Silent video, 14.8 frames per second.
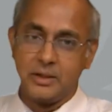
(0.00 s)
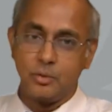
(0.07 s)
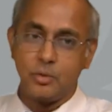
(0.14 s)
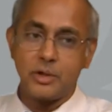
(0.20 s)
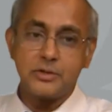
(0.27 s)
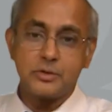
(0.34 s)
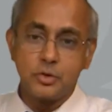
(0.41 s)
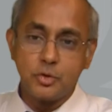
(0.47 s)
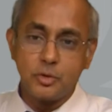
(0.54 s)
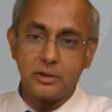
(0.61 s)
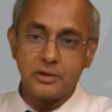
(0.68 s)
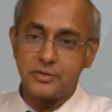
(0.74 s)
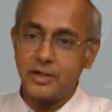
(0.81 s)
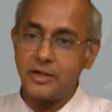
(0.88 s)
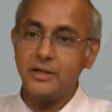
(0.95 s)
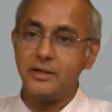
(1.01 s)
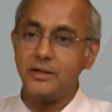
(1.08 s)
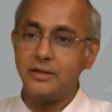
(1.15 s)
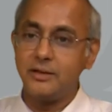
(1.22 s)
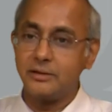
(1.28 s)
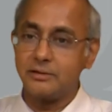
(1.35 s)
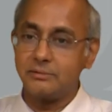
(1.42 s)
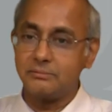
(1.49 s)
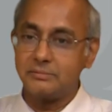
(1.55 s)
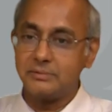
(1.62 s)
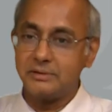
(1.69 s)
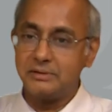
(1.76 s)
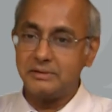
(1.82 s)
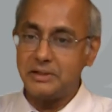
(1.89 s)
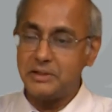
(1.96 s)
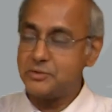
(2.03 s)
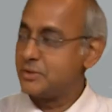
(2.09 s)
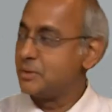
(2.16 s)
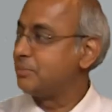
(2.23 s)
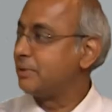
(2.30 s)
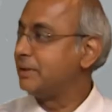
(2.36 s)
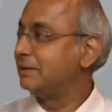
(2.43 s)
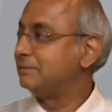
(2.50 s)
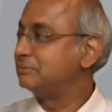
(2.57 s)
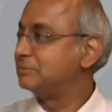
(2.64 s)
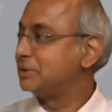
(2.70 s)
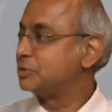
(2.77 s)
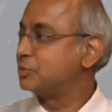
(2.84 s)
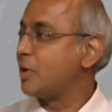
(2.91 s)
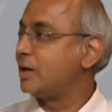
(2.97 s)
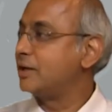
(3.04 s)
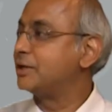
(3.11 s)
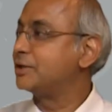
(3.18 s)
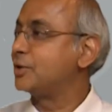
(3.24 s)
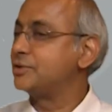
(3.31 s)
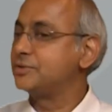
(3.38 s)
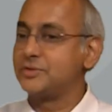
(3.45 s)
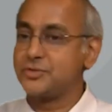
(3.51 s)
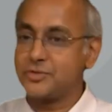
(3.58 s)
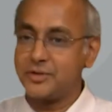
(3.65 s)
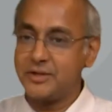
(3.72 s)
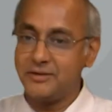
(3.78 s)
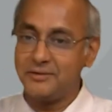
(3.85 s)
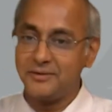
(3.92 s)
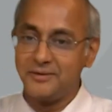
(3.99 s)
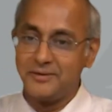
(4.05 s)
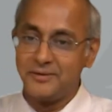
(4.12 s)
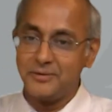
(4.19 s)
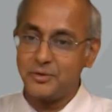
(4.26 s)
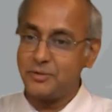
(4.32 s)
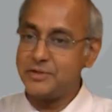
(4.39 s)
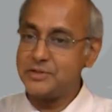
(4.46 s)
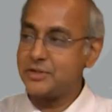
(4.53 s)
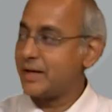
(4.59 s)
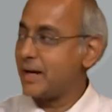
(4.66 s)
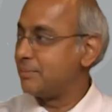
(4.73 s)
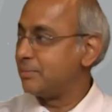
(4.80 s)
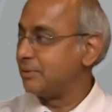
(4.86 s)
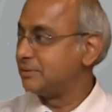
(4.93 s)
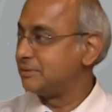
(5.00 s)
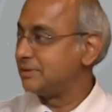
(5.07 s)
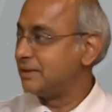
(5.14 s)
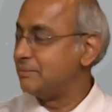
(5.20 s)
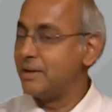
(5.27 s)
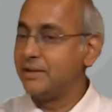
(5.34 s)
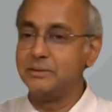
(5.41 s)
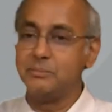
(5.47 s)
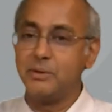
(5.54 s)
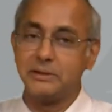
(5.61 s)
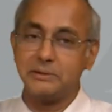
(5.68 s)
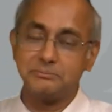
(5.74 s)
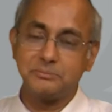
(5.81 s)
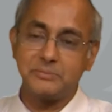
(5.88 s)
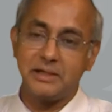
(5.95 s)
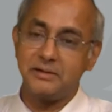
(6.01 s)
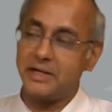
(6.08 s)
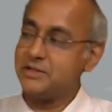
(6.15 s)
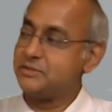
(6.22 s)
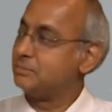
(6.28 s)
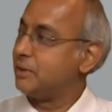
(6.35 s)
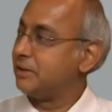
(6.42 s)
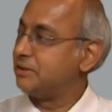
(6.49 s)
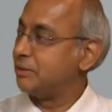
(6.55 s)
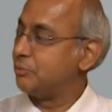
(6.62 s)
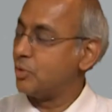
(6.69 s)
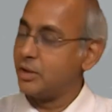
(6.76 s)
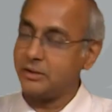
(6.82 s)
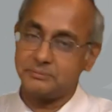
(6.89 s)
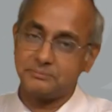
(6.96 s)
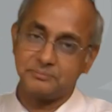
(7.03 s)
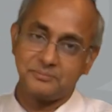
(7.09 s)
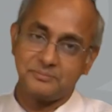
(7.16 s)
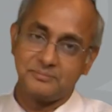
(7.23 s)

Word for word: Whereas Google sitting here is simply just walk across the street to the venture capitalists and make the money and raise the money they want.